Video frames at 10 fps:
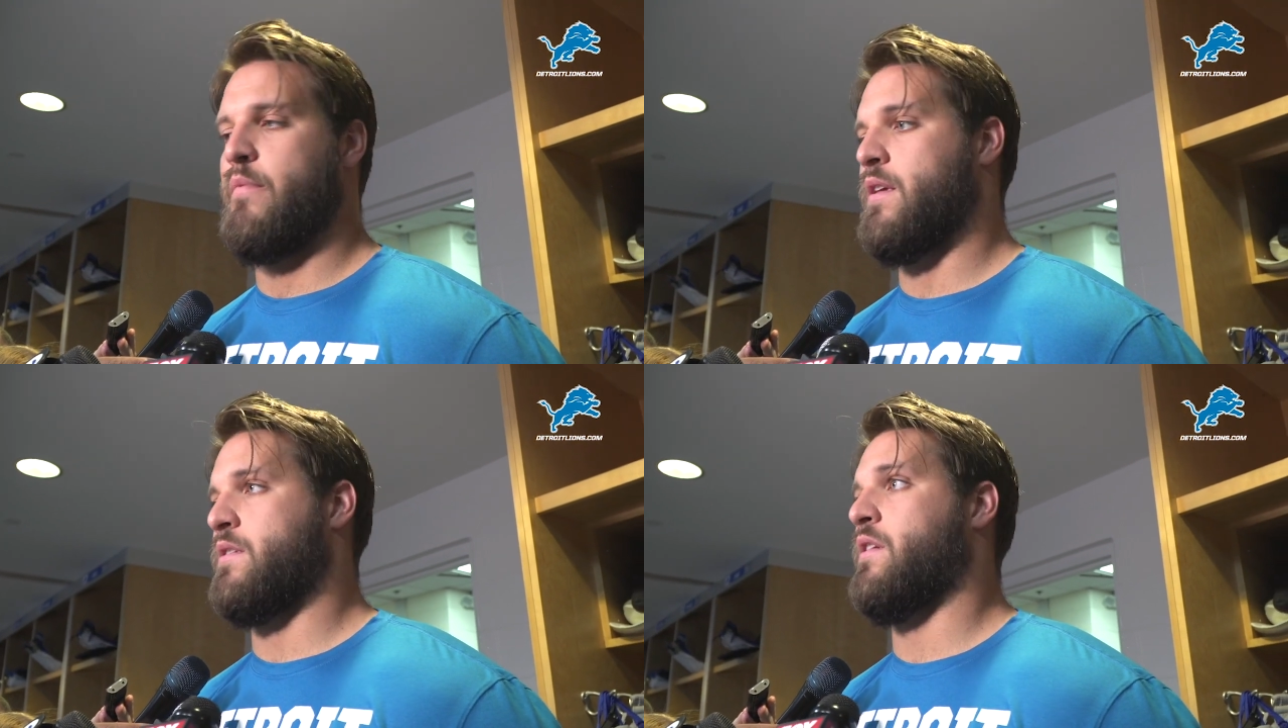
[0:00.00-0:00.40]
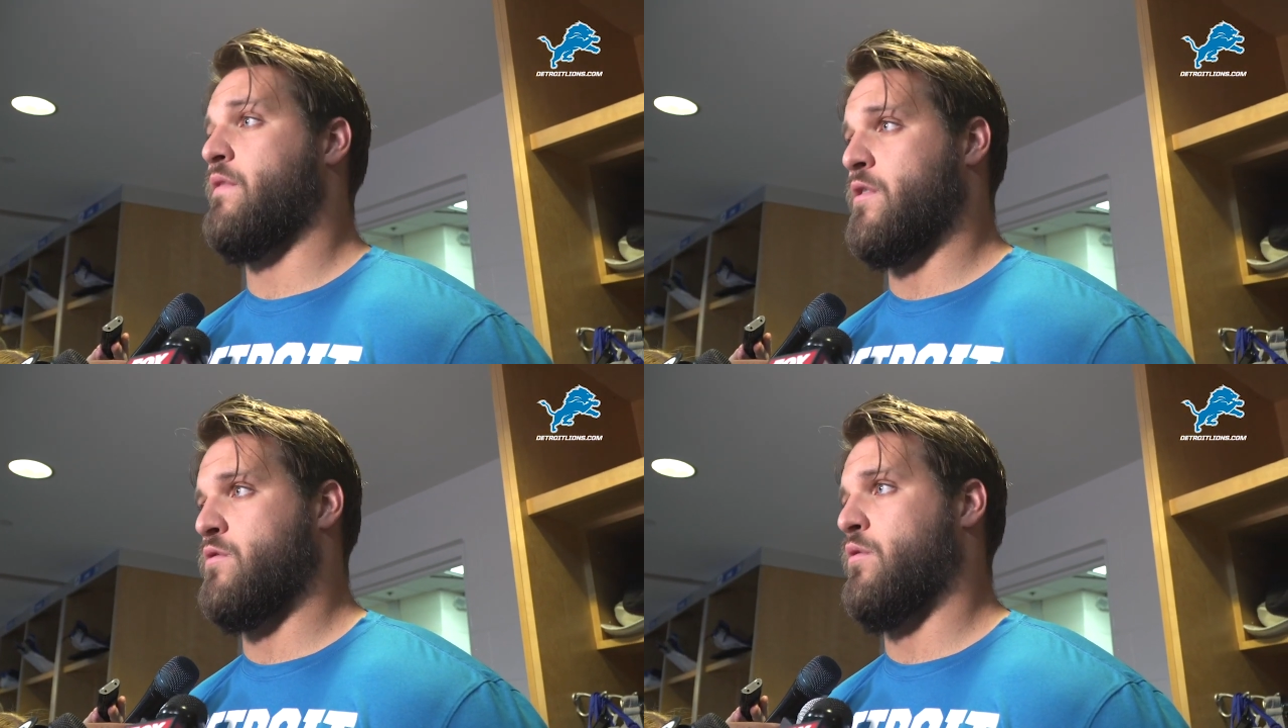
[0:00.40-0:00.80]
Me as an
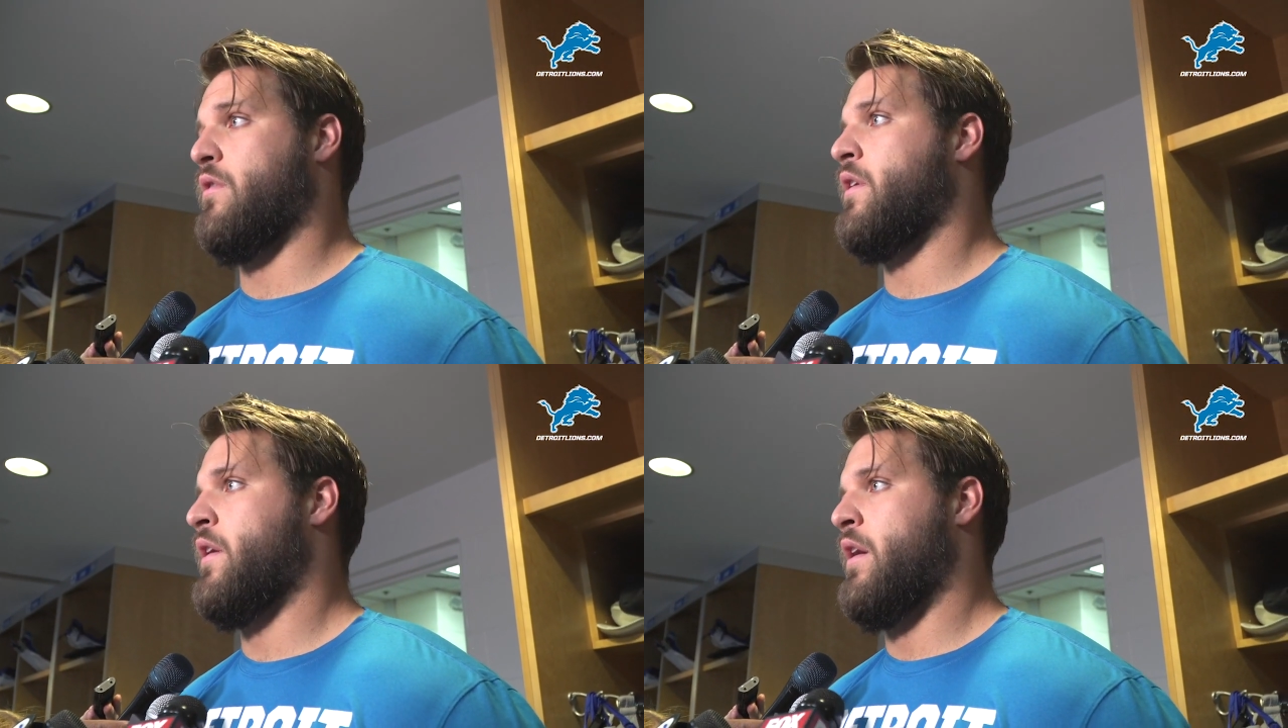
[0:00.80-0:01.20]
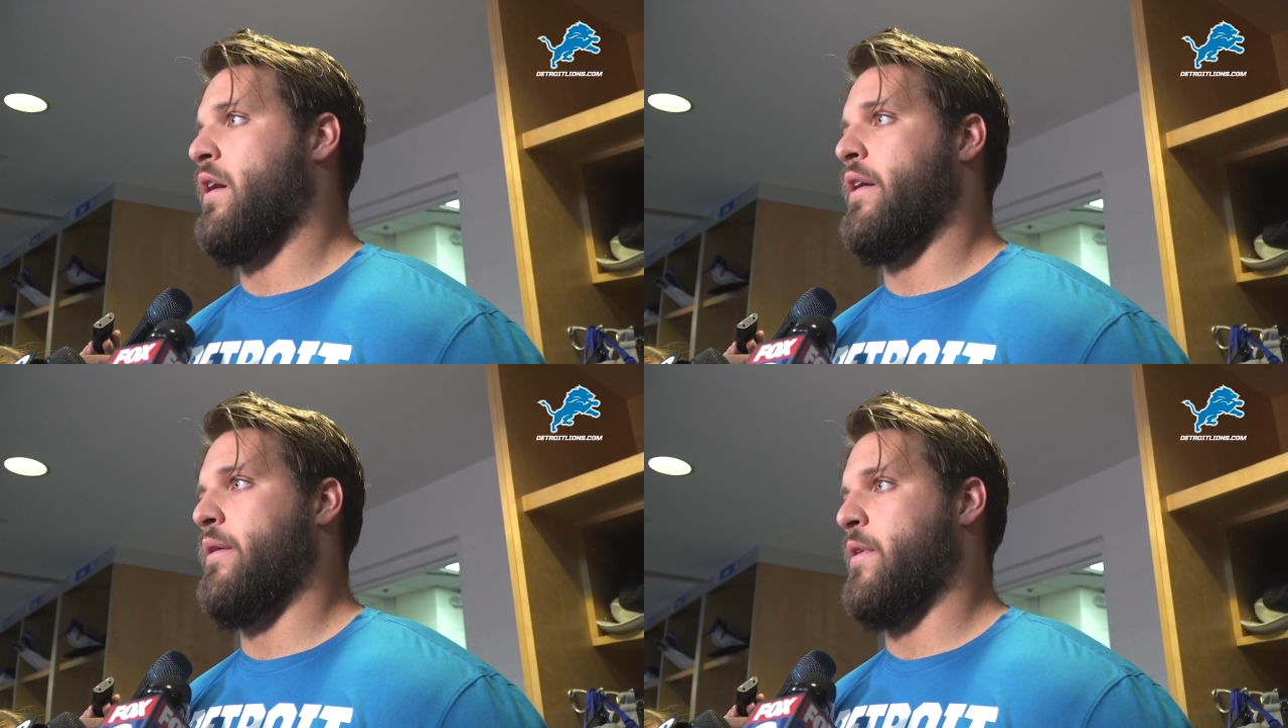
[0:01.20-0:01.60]
individual,
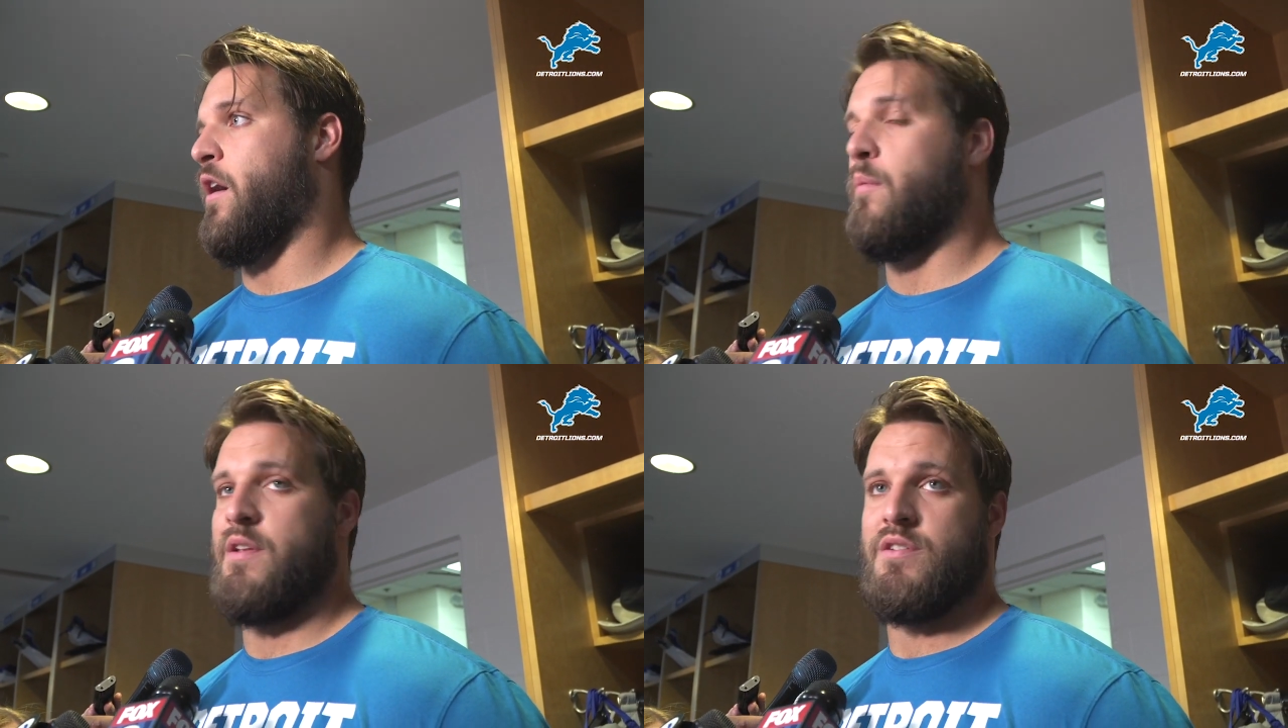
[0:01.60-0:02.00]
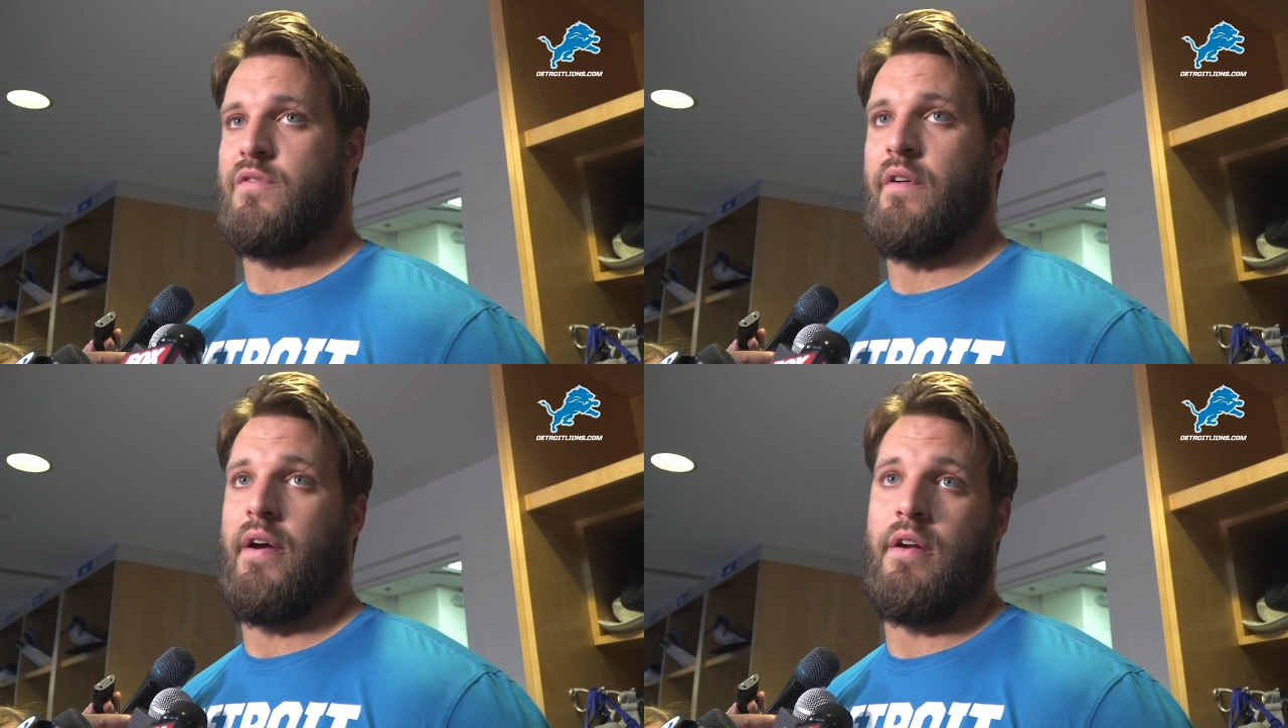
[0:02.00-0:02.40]
I'll be
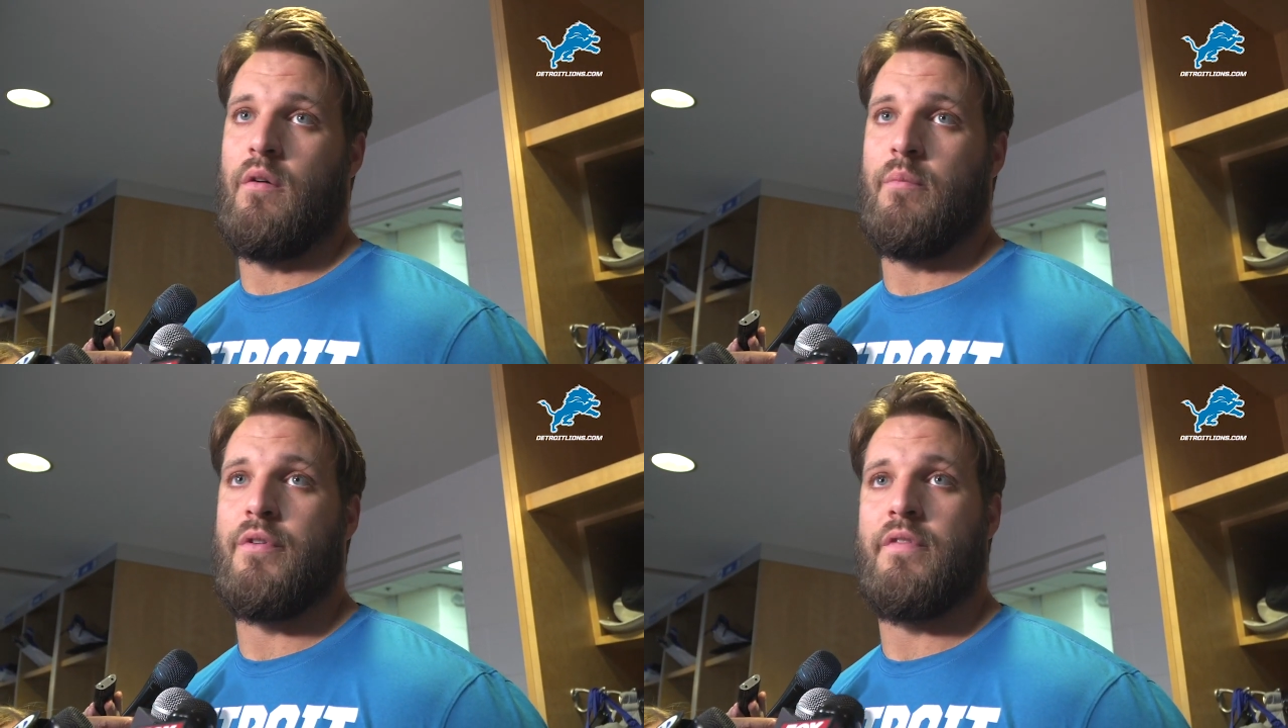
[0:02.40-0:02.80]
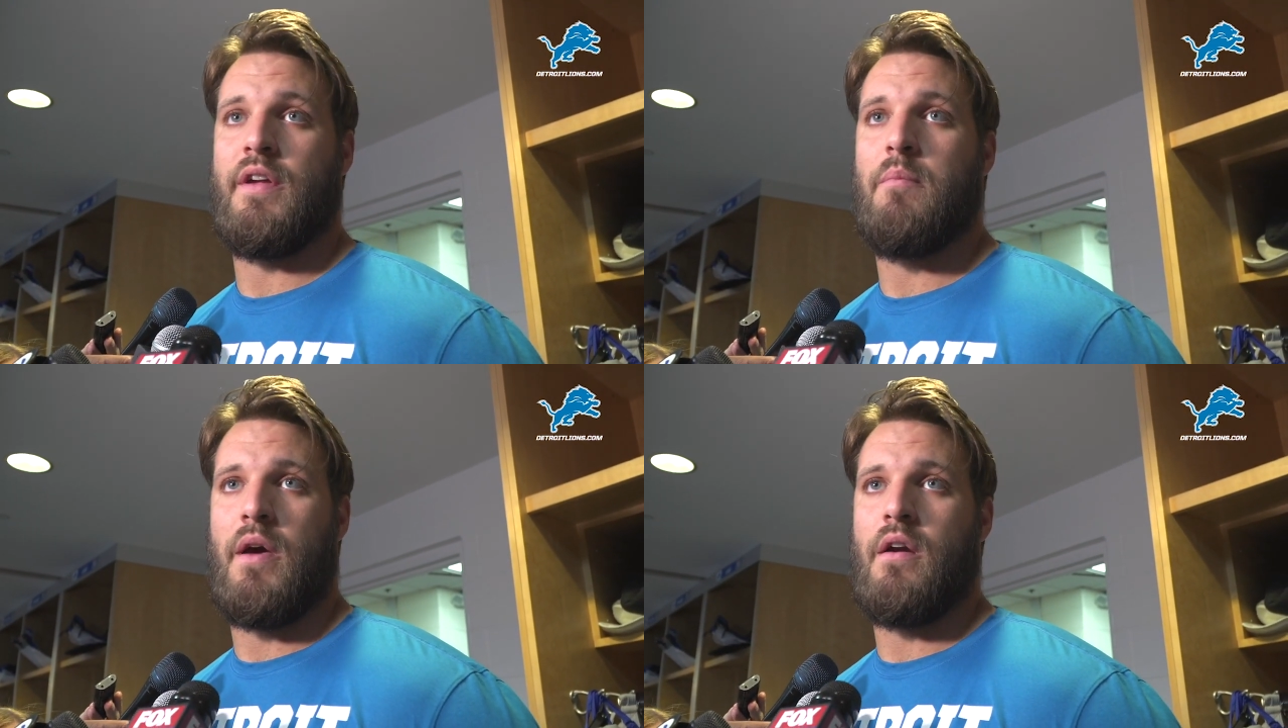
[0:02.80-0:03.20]
just fine. I'll improve and
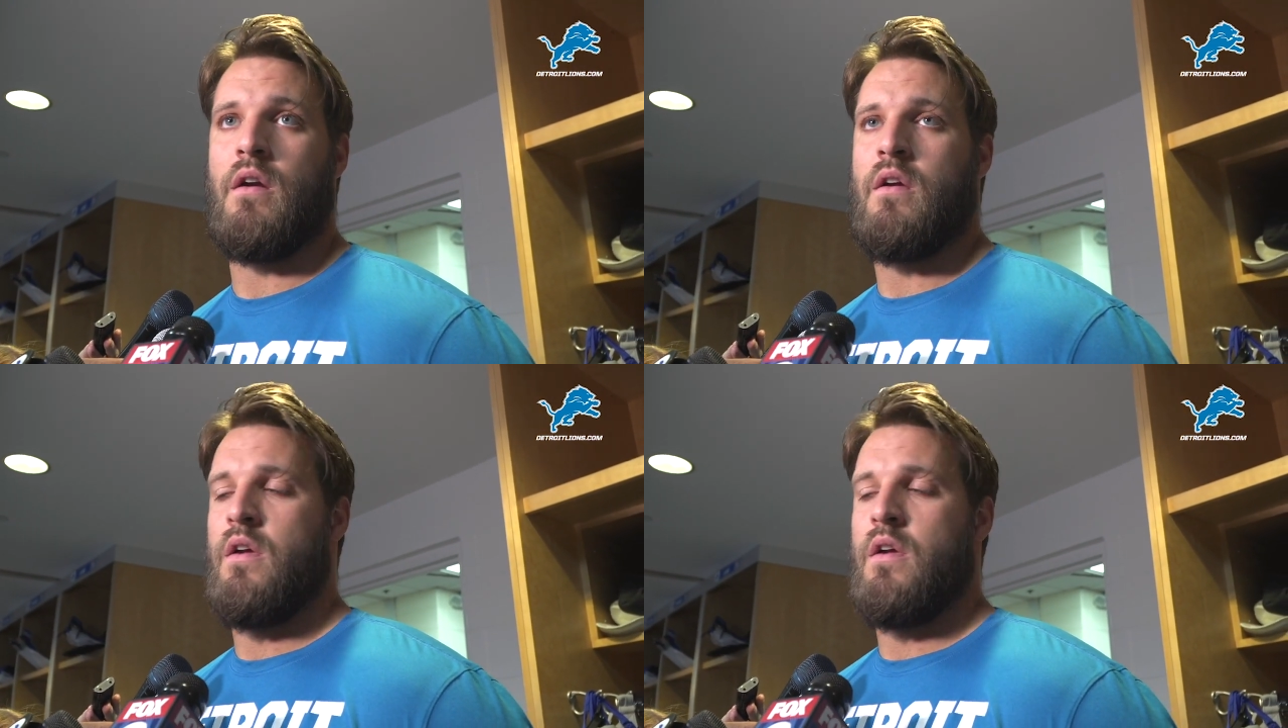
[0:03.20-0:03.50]
get better.